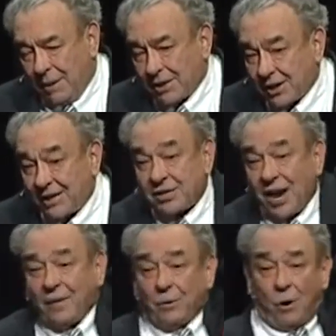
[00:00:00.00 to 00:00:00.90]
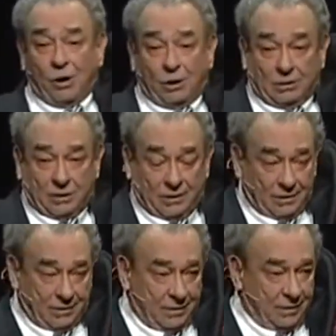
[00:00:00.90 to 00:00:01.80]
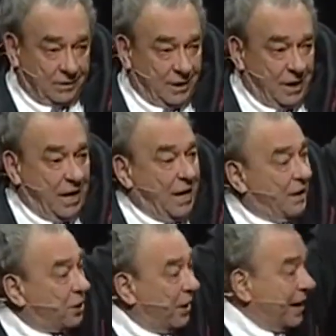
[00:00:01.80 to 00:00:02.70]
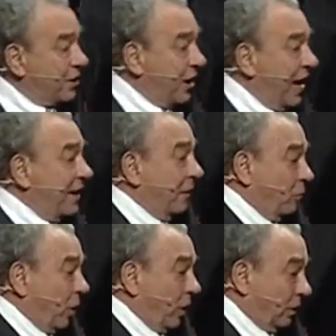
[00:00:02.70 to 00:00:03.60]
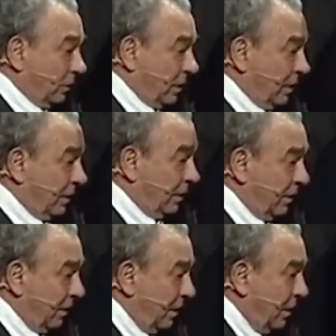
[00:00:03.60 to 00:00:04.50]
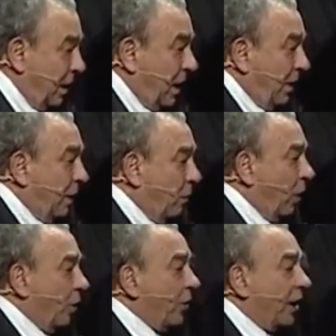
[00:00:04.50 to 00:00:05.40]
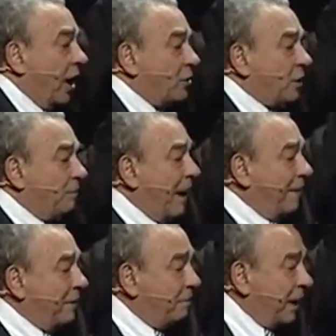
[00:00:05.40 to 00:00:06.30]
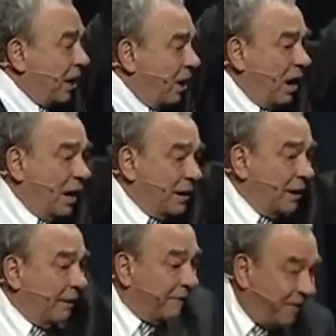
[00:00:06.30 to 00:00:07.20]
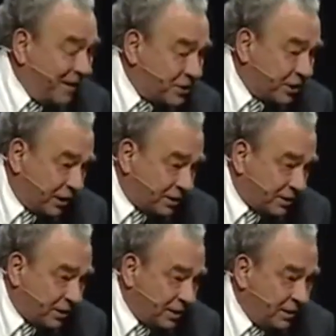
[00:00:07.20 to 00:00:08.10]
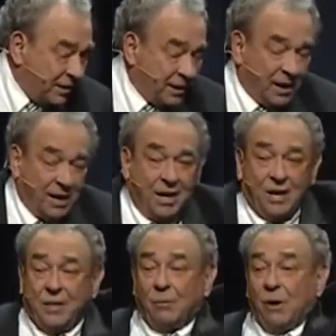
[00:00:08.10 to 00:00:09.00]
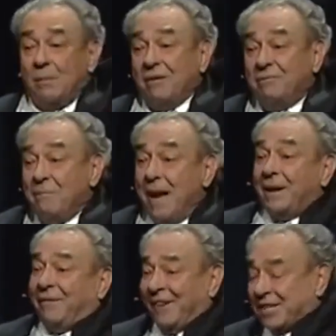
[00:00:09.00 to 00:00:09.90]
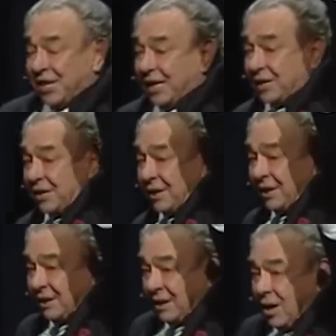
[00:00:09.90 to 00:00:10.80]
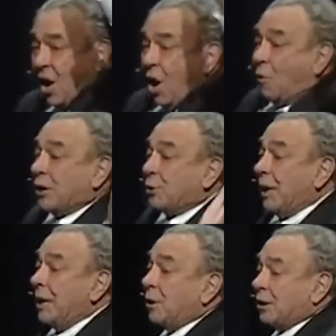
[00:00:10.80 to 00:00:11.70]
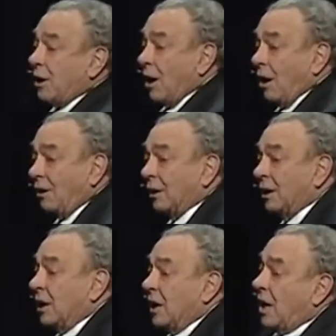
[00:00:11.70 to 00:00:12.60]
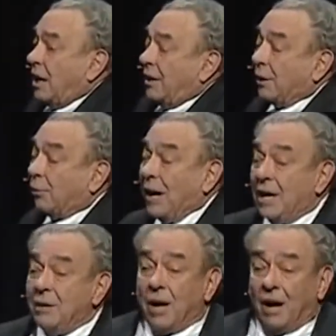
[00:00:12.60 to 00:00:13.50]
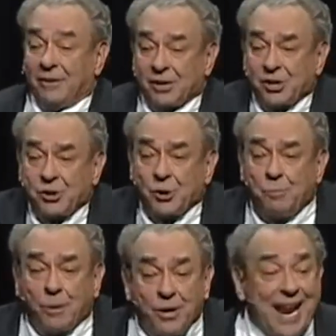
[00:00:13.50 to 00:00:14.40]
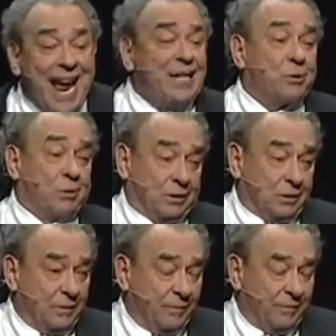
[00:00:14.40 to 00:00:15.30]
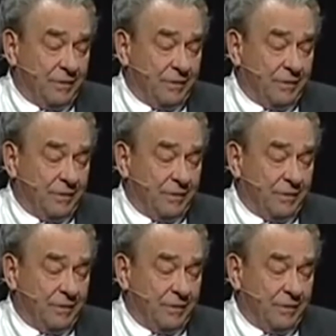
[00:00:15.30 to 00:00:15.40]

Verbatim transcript: But he said, This other world, the transcendent world, the world that goes above and beyond physics, the realm of metaphysics, which we would call the realm of the supernatural,